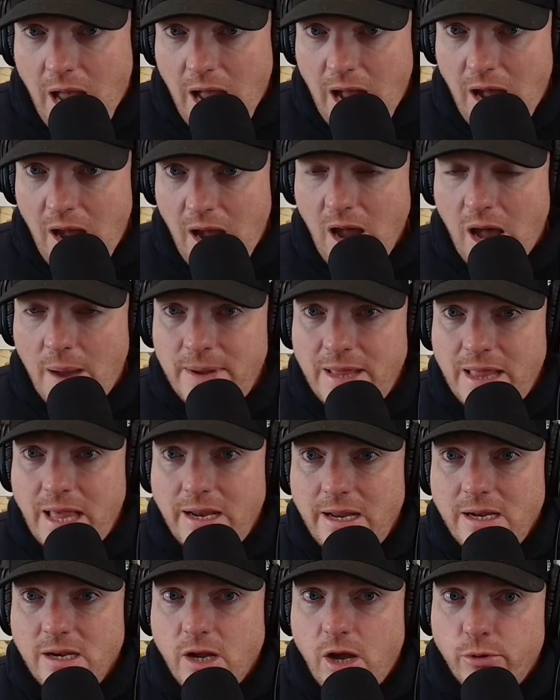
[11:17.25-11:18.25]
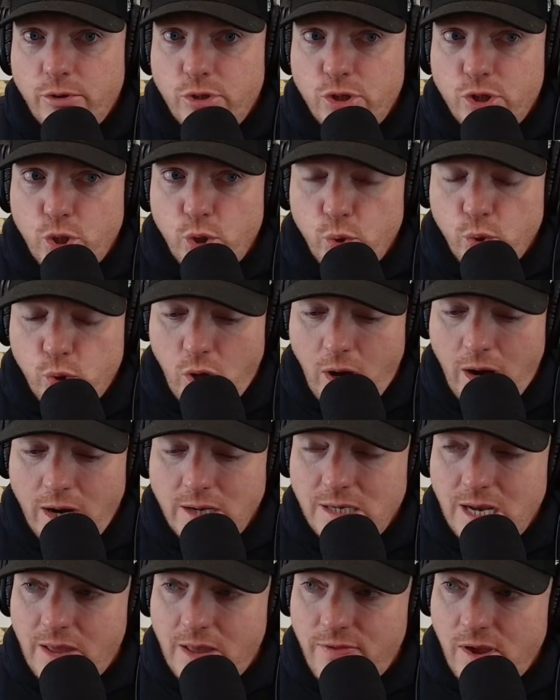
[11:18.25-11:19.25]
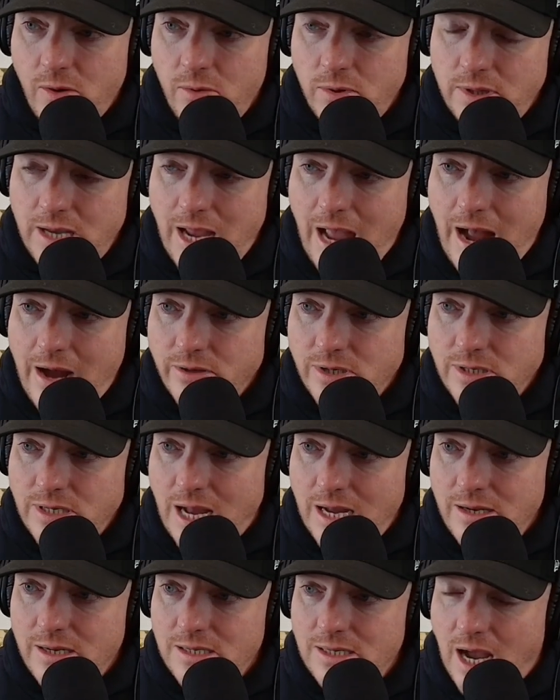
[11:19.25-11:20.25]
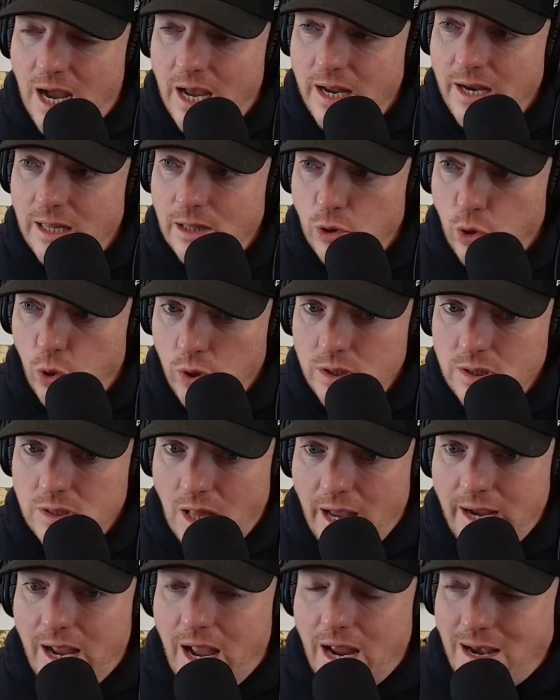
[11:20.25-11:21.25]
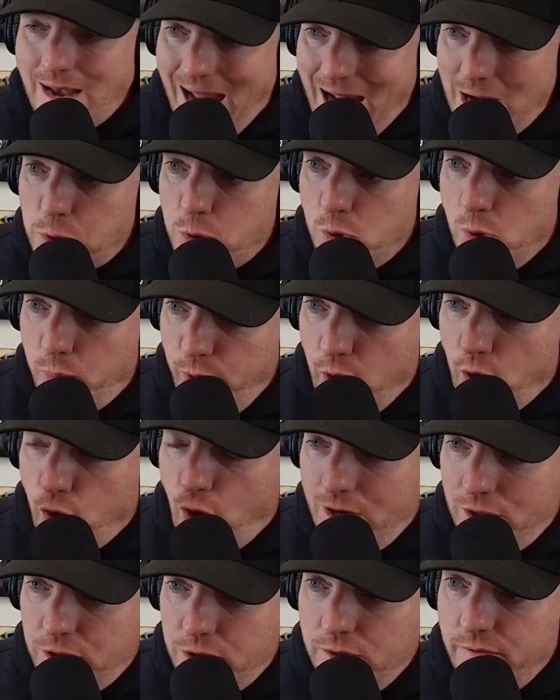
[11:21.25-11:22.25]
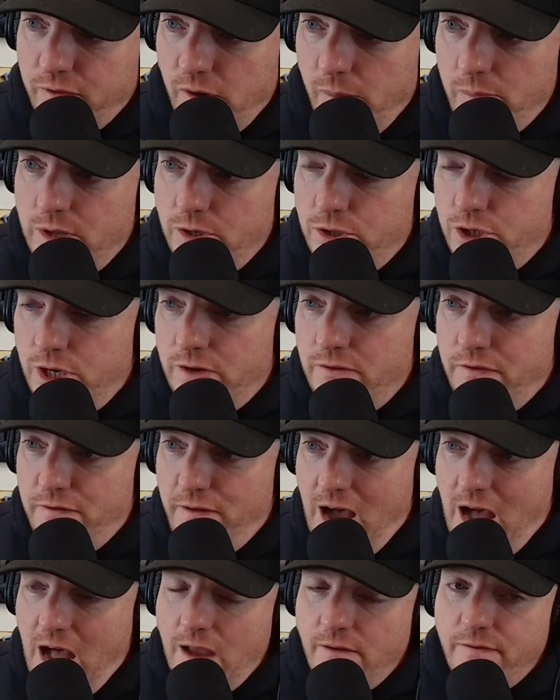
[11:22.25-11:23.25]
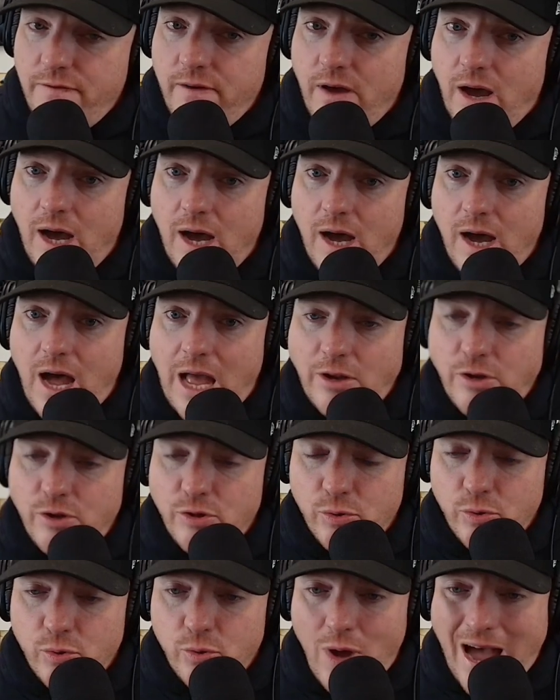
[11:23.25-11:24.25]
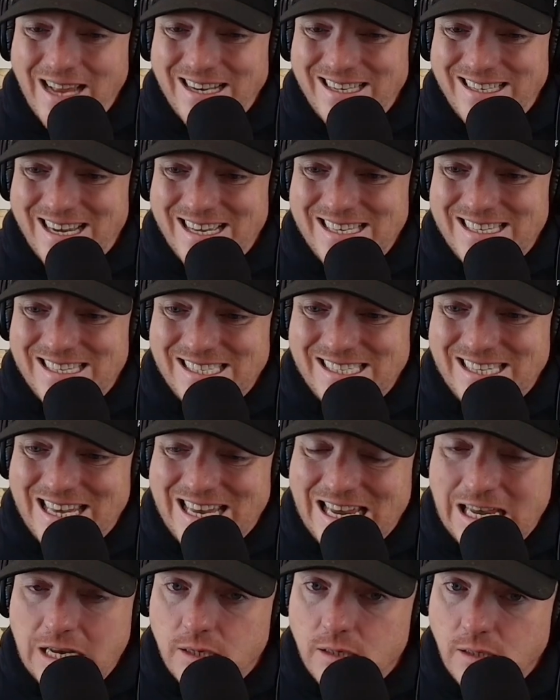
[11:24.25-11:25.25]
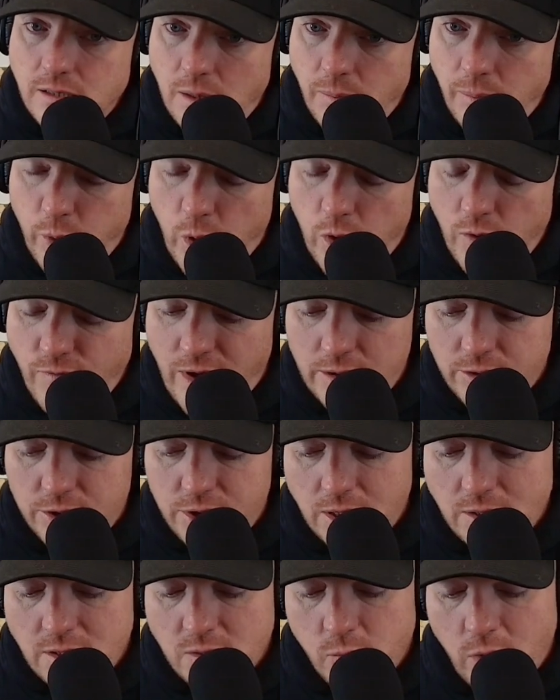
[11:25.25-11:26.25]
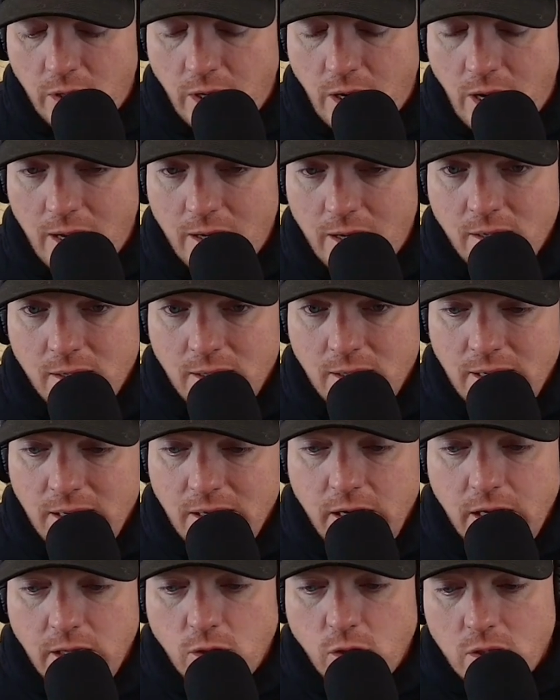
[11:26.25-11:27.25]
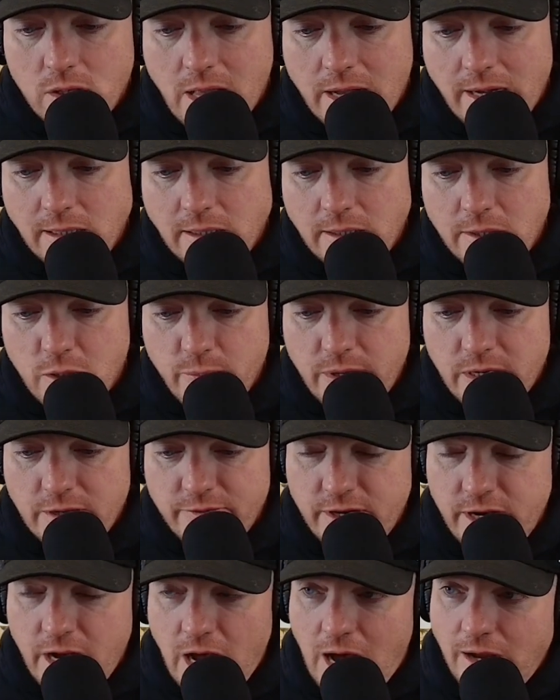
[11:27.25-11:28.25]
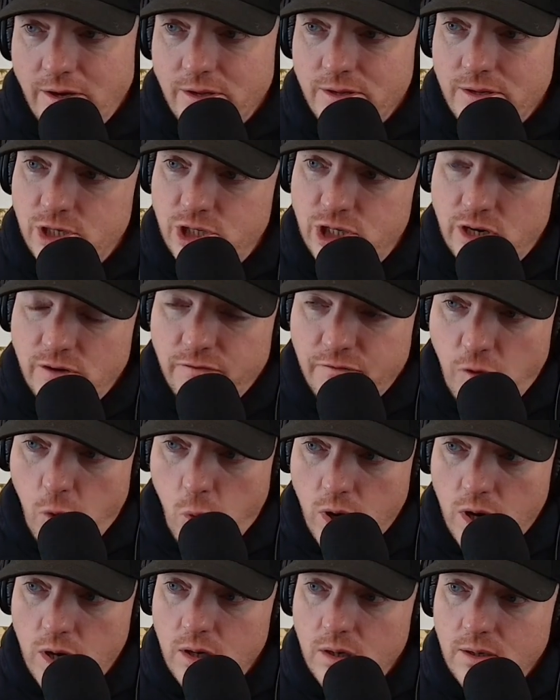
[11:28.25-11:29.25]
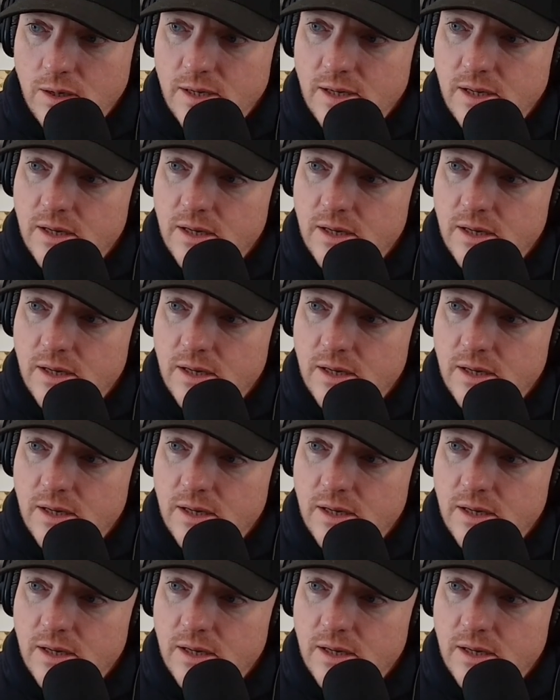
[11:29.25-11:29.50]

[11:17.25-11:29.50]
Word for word: Yeah, I mean, they didn't go too crazy, I think, with the outside design. It looks like a natural progression from the Gen five. Uh, I do, I did see in some profile shots and whatnot, it looked like a little bit of a nod to the Gen four.